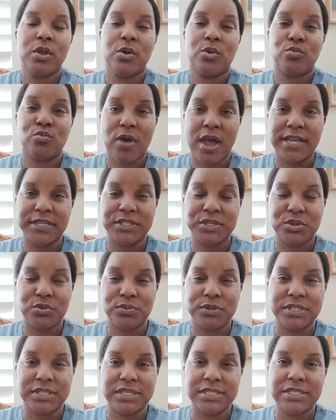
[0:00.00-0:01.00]
Rise of the
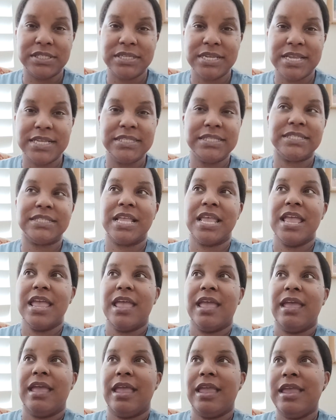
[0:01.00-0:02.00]
Resistance.
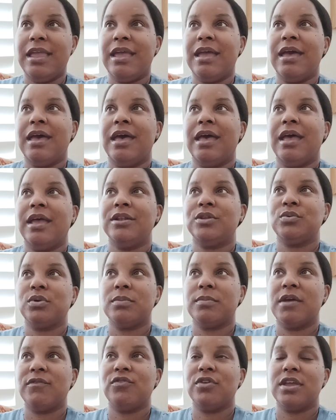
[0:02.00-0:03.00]
And what am
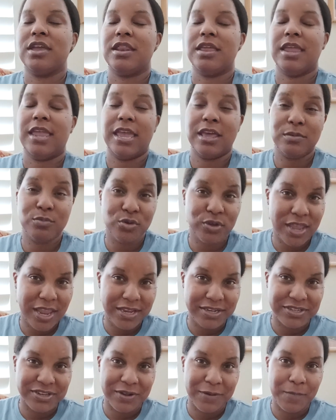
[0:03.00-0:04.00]
I forgetting? Animal
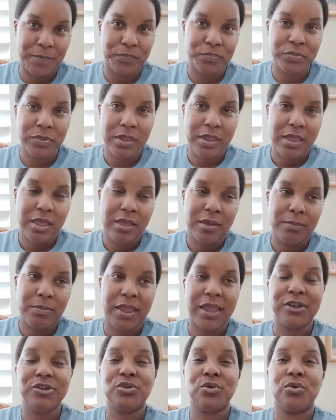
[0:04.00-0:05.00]
Kingdom.
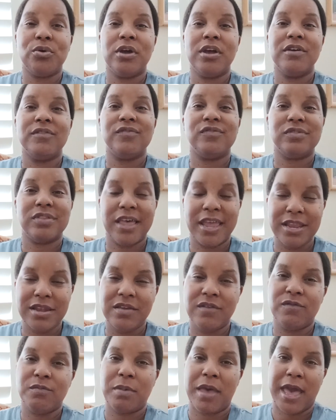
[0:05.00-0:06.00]
Pandora Flight
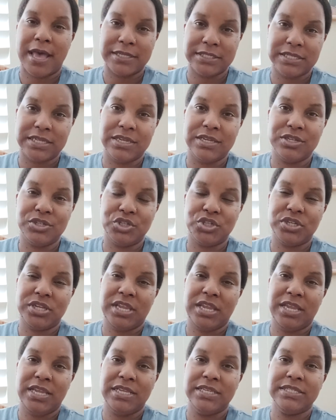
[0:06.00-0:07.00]
of Passage
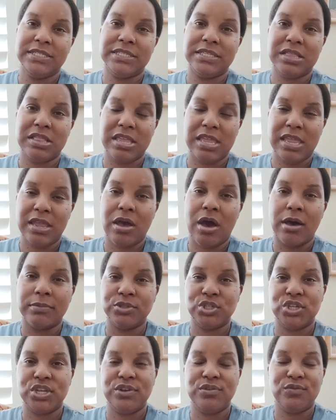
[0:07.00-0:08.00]
is the
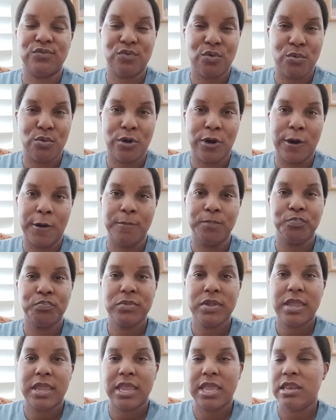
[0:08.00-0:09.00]
option for
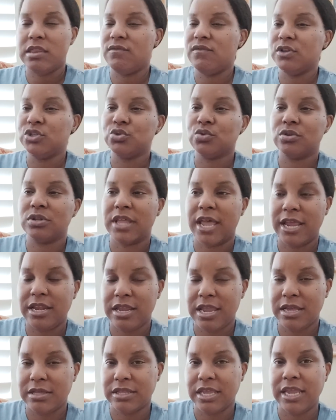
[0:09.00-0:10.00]
individual
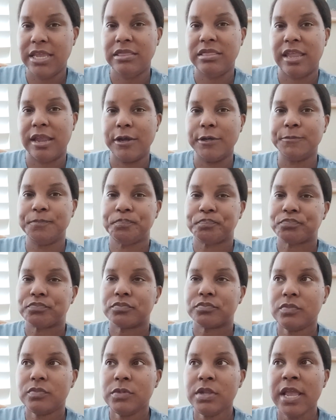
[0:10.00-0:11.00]
Lightning Lane there.
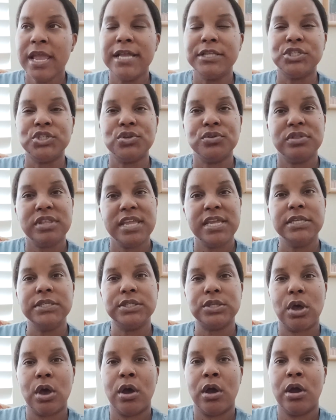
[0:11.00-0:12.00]
And so these
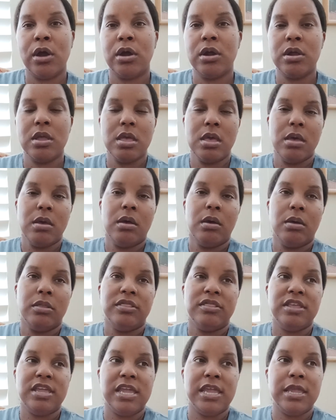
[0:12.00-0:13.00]
are
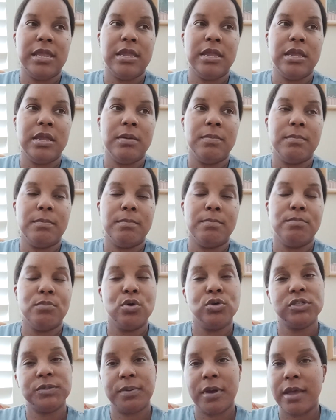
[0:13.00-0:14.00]
the
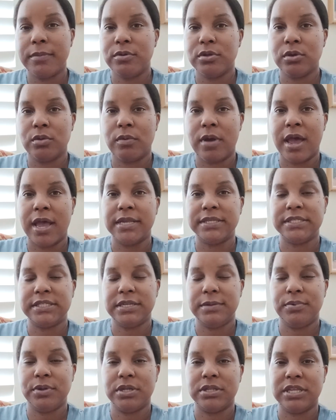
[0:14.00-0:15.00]
most popular rides
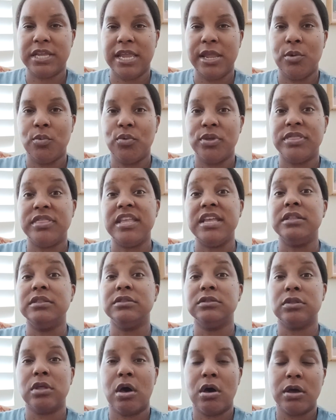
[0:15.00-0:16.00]
typically with the
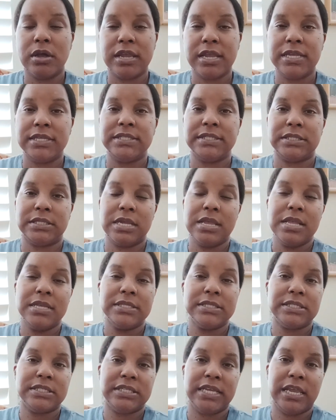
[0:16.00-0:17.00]
longest
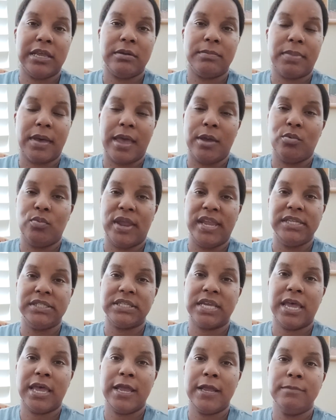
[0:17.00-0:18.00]
standby wait
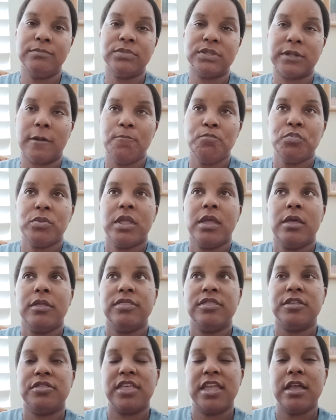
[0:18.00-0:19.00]
times.
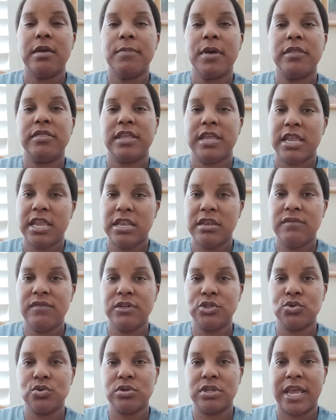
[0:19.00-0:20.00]
The thing about the
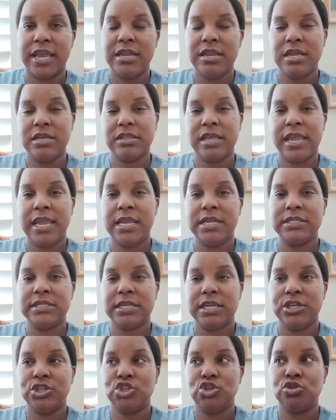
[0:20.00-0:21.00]
individual Lightning Lanes
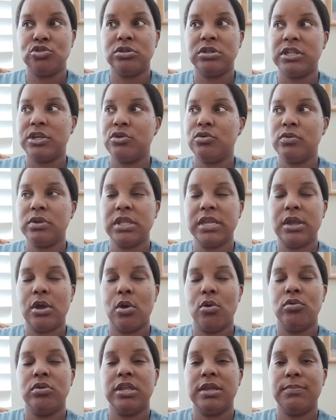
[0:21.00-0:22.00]
is you're literally
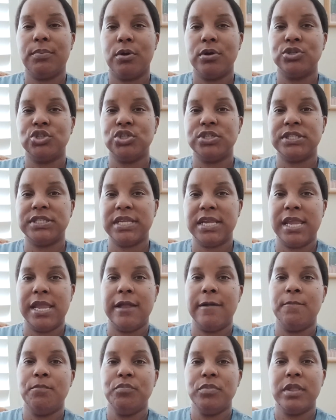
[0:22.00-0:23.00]
only
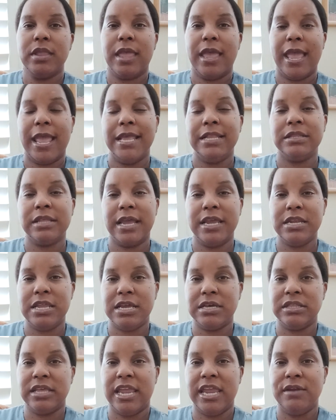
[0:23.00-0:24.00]
purchasing a Lightning
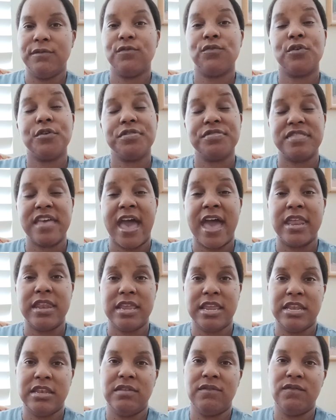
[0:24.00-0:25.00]
Lane for that
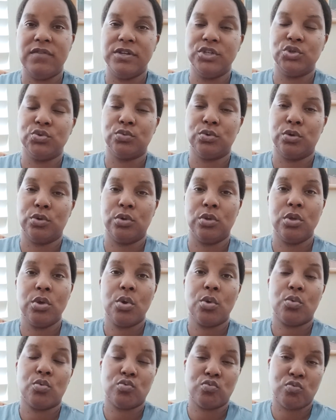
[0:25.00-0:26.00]
individual
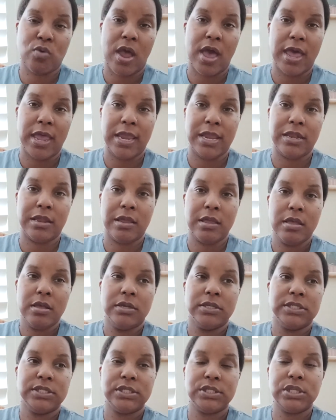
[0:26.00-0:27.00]
ride.
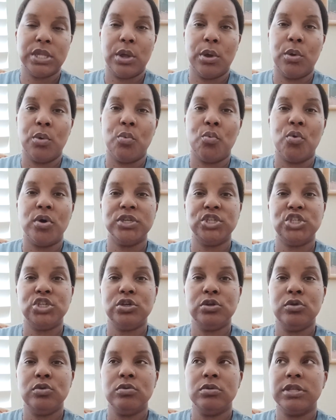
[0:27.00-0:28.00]
So once
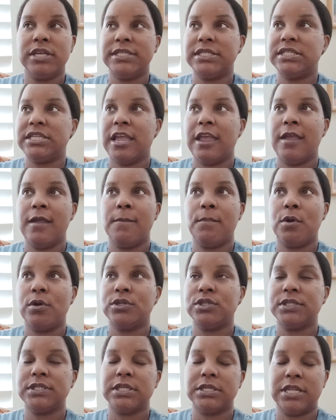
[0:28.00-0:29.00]
you, let's say,
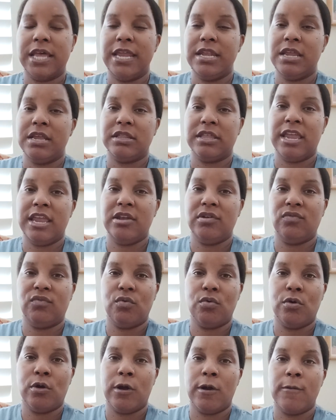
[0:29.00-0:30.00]
purchase a Lightning Lane
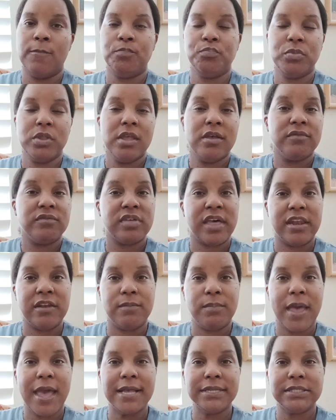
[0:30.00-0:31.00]
for Flight of
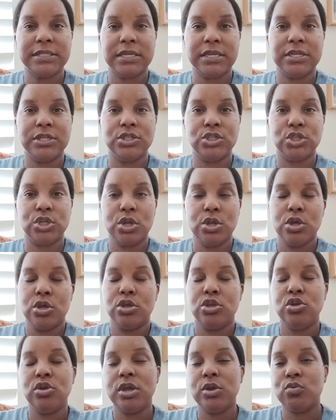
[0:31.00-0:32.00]
Passage,
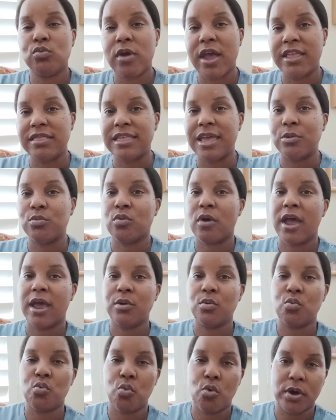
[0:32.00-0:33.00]
you can ride that
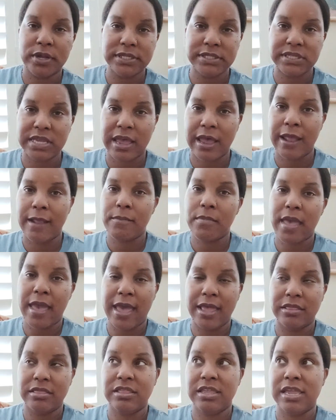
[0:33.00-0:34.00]
ride one time
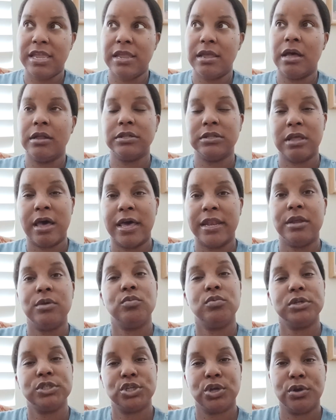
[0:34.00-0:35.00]
at the allotted
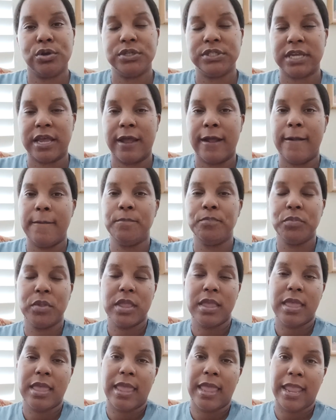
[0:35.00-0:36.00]
return time,
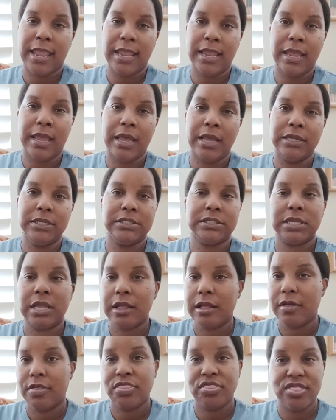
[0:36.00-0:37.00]
and
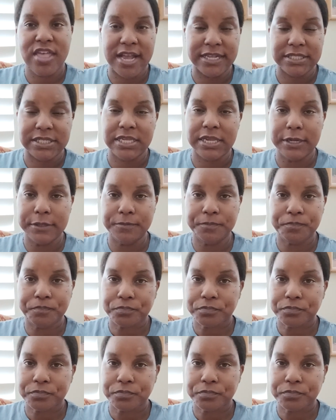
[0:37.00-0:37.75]
that's it.